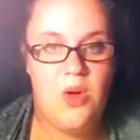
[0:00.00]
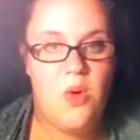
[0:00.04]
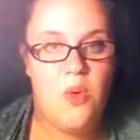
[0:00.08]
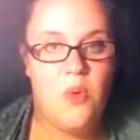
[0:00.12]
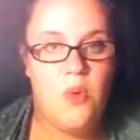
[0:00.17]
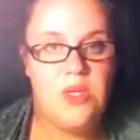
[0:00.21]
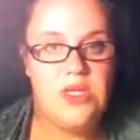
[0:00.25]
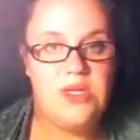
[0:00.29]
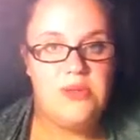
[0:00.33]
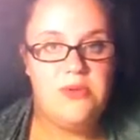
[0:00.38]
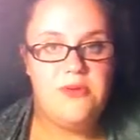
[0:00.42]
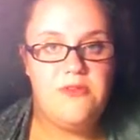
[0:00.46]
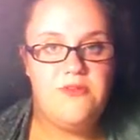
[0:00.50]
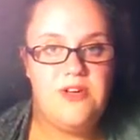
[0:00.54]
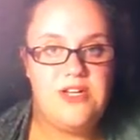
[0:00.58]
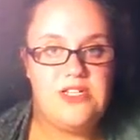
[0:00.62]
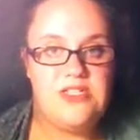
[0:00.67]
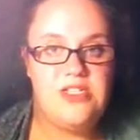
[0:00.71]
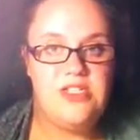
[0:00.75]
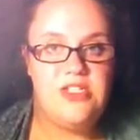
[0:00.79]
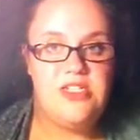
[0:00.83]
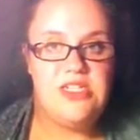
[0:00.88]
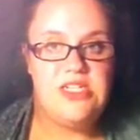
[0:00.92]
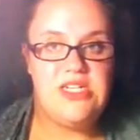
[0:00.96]
When the
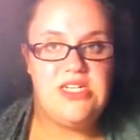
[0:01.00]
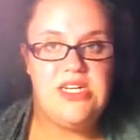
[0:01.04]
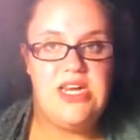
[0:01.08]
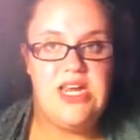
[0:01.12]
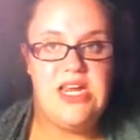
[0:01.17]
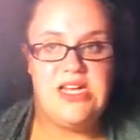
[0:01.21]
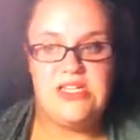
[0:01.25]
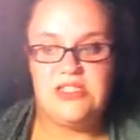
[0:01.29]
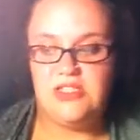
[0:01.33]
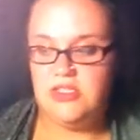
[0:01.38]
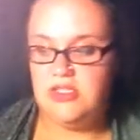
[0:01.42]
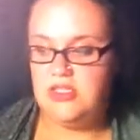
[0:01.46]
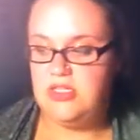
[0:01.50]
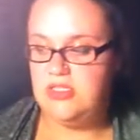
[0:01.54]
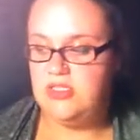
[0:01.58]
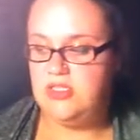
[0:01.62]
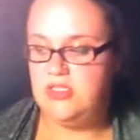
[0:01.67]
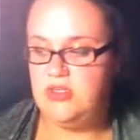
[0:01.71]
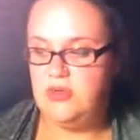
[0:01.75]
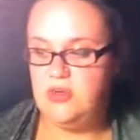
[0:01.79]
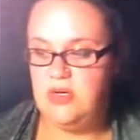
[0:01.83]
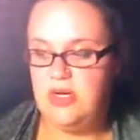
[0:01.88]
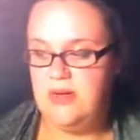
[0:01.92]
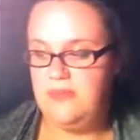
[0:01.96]
professor didn't answer the
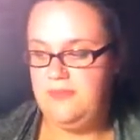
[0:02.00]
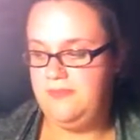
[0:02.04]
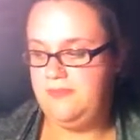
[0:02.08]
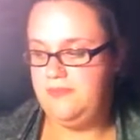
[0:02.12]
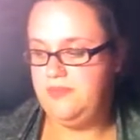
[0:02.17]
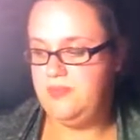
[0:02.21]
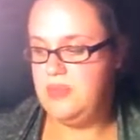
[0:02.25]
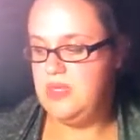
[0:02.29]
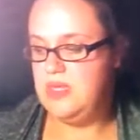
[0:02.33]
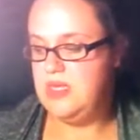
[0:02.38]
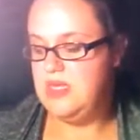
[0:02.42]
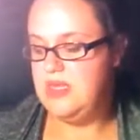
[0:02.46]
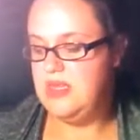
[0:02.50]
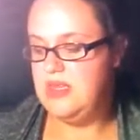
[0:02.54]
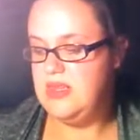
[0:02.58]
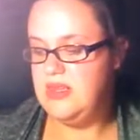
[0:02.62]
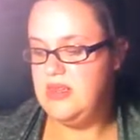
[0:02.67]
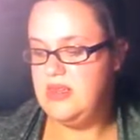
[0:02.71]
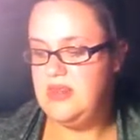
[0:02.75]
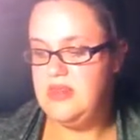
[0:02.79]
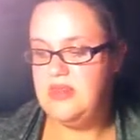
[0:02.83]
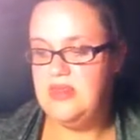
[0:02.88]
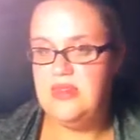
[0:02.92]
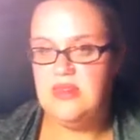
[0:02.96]
student,
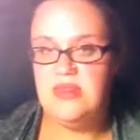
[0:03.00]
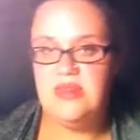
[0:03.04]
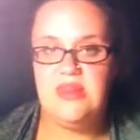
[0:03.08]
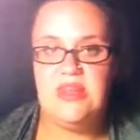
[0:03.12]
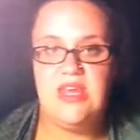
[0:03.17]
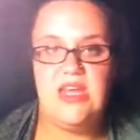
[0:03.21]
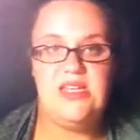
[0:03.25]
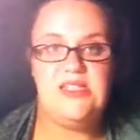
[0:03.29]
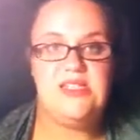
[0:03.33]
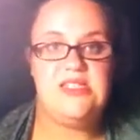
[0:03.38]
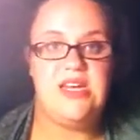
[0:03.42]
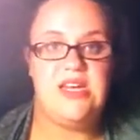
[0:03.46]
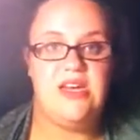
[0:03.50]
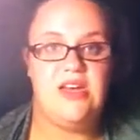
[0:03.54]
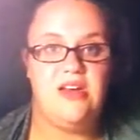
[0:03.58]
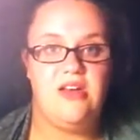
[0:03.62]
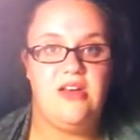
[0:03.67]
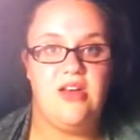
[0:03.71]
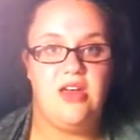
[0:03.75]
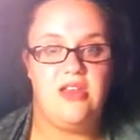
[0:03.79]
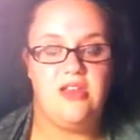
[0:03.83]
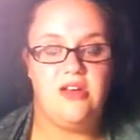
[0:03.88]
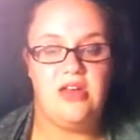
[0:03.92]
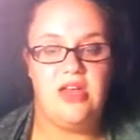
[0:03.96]
they sent
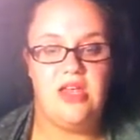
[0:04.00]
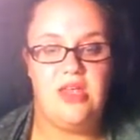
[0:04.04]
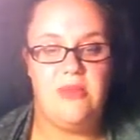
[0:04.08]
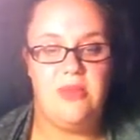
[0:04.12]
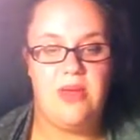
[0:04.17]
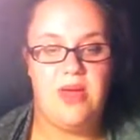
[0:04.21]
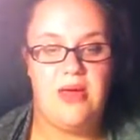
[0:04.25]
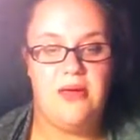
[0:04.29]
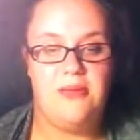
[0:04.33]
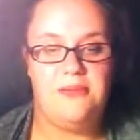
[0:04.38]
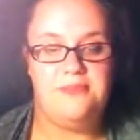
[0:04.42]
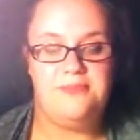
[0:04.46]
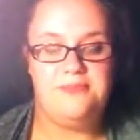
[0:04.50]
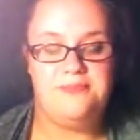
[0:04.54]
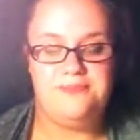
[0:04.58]
another email.